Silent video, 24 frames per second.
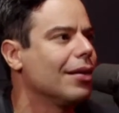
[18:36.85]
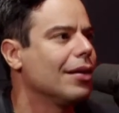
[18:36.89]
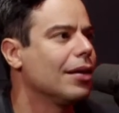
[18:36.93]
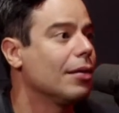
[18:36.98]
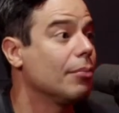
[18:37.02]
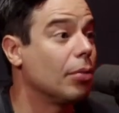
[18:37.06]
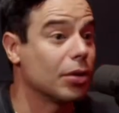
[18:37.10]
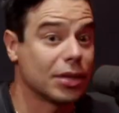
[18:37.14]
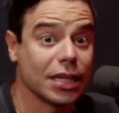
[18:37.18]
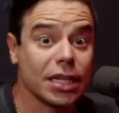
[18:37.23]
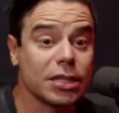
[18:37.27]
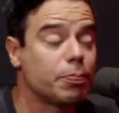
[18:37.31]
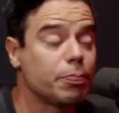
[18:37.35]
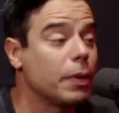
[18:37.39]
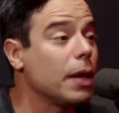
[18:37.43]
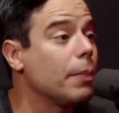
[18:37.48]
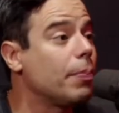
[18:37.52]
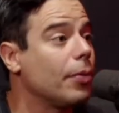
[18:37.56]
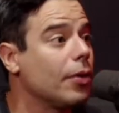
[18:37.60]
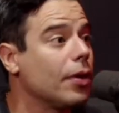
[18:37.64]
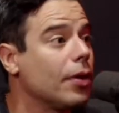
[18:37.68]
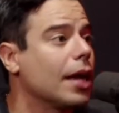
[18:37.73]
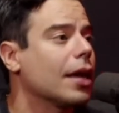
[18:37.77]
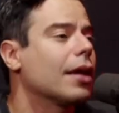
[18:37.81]
Yeah. But these
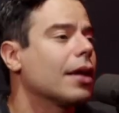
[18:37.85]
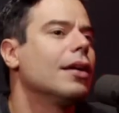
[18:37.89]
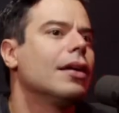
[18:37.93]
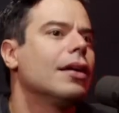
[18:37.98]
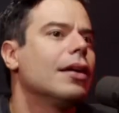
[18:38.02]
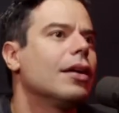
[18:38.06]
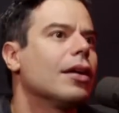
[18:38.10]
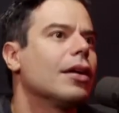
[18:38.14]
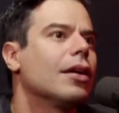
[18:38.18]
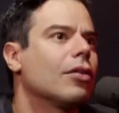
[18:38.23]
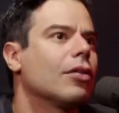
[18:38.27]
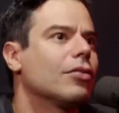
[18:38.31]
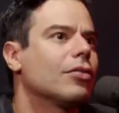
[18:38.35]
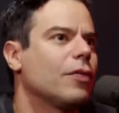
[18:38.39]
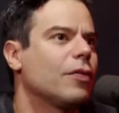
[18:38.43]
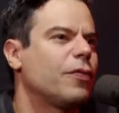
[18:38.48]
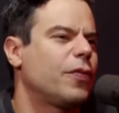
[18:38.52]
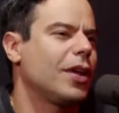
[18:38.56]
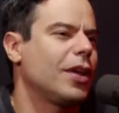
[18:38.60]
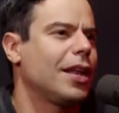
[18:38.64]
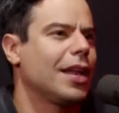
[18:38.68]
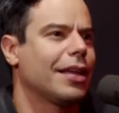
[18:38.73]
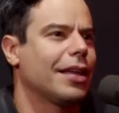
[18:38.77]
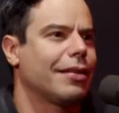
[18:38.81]
people, like, because I
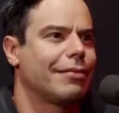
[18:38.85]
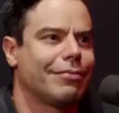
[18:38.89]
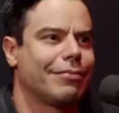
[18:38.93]
feel like,